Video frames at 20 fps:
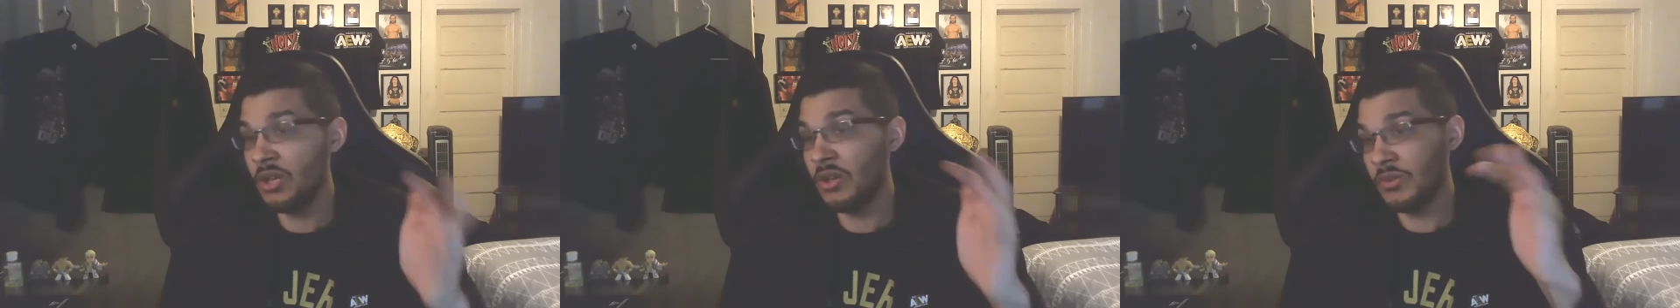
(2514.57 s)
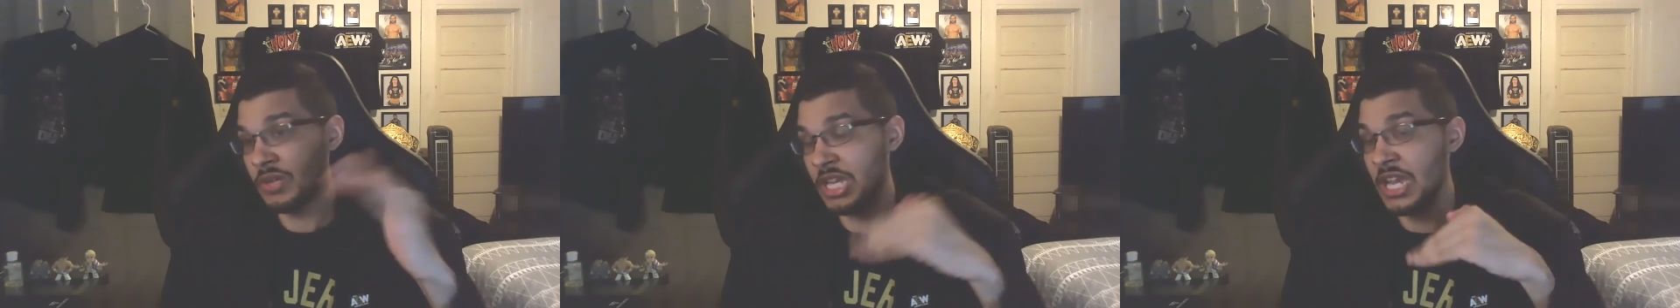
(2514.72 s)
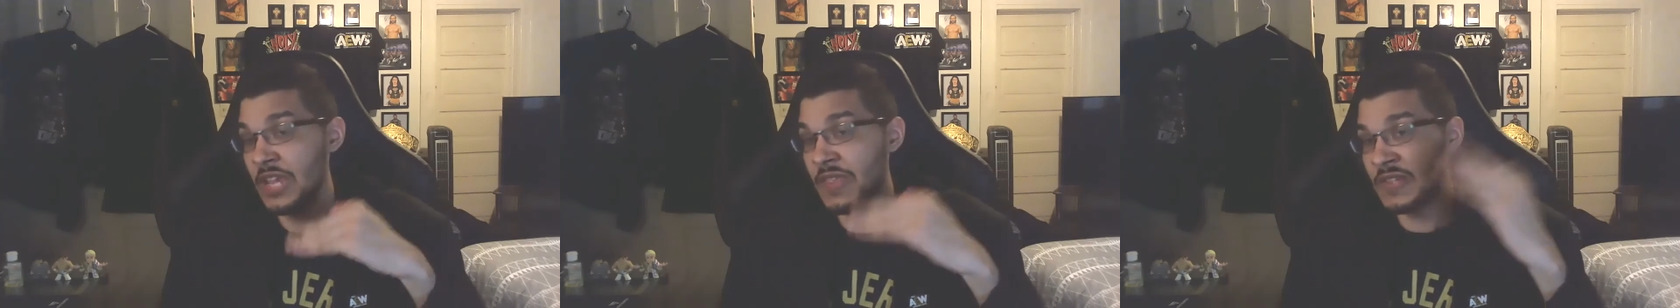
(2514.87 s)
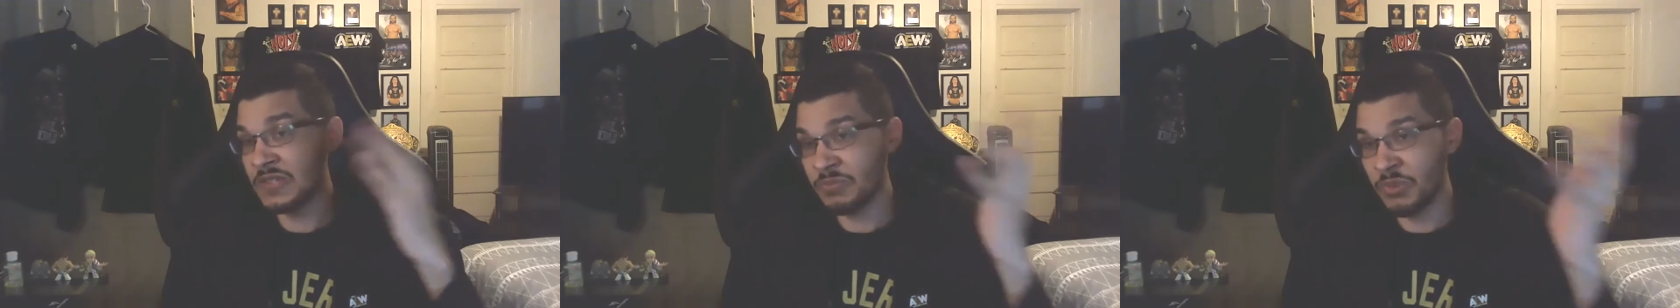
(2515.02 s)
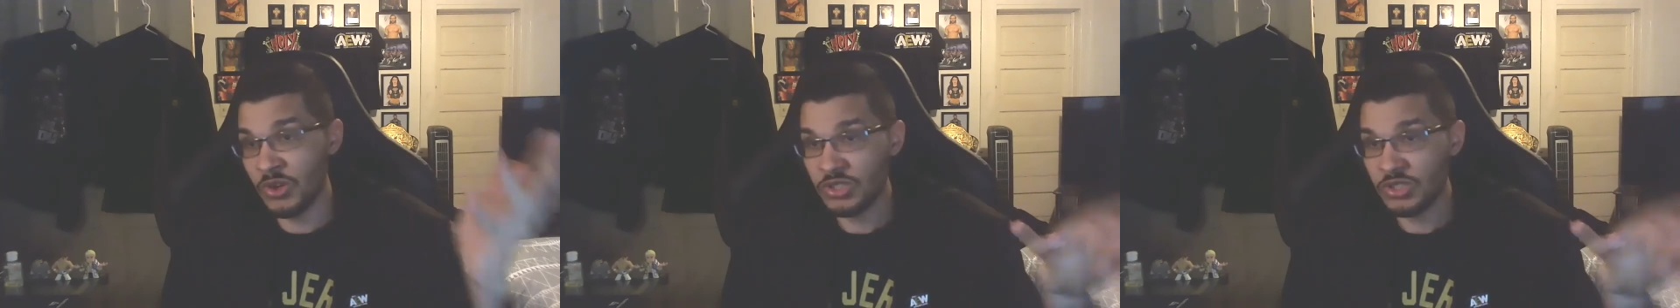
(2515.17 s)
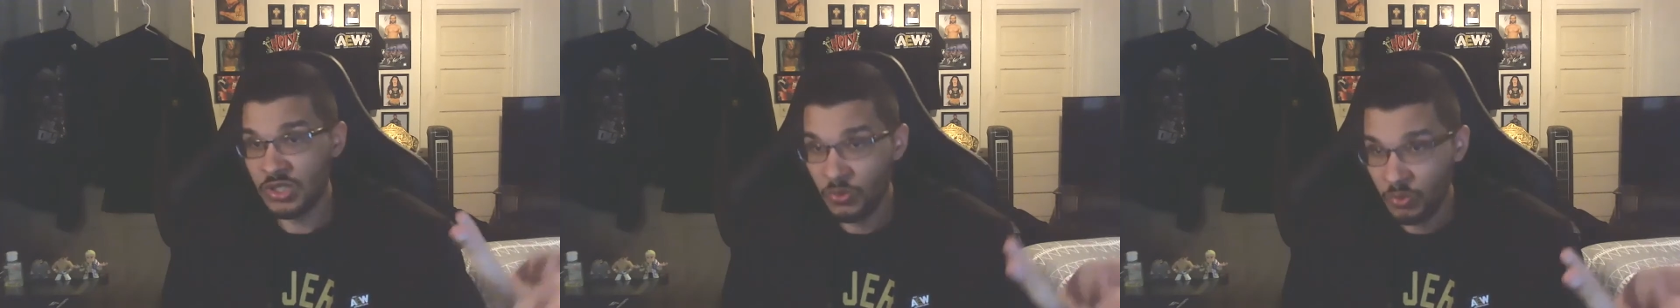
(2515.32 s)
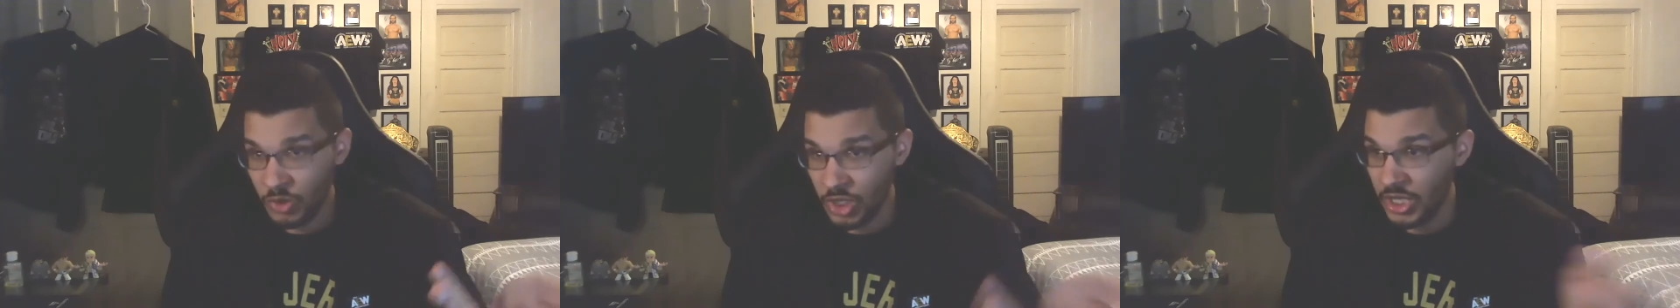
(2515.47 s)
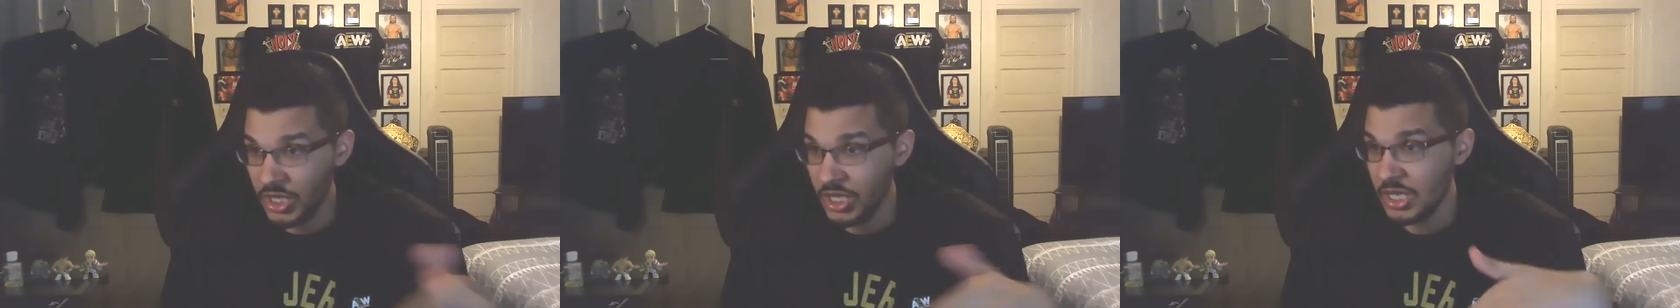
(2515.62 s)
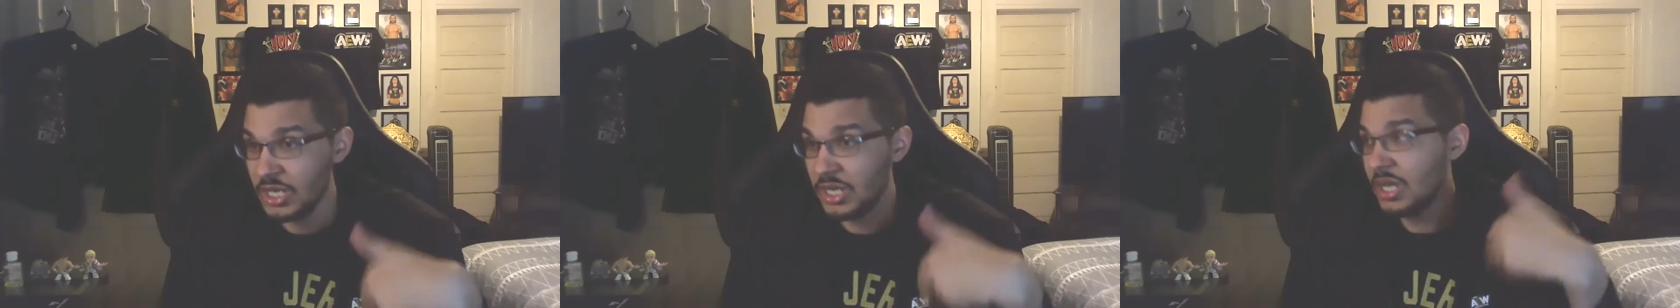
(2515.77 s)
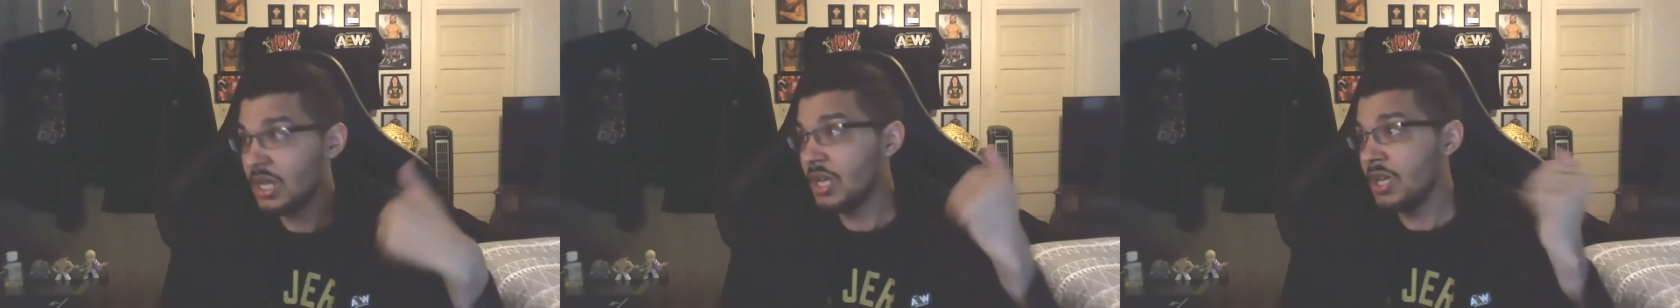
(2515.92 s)
okay, this person
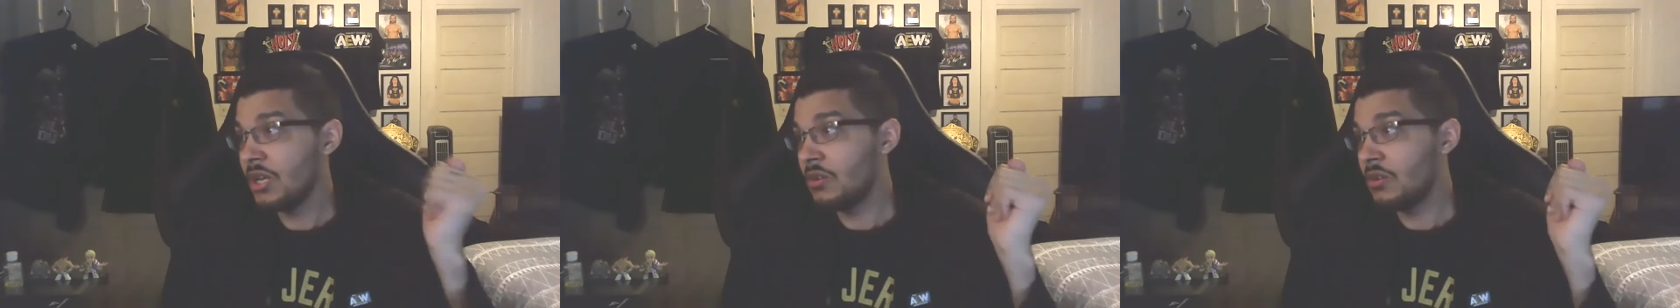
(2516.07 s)
won.